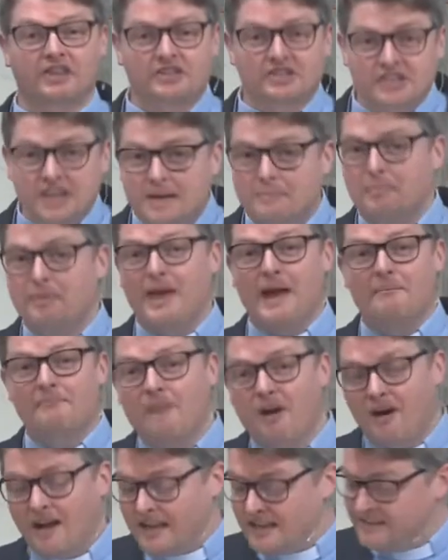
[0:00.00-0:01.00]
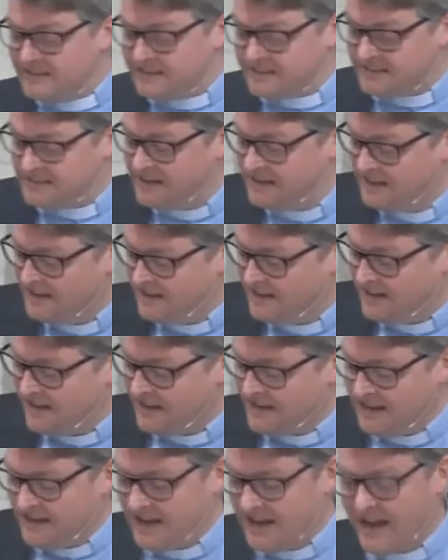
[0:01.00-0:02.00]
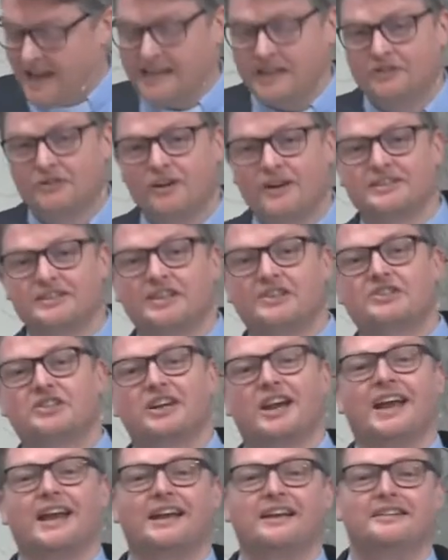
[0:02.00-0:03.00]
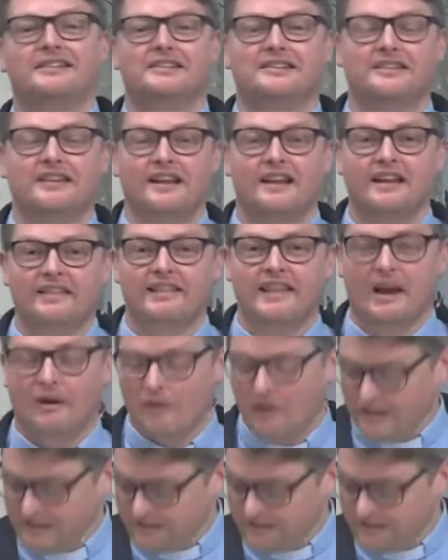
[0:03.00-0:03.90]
to shape their minds and he tries to change their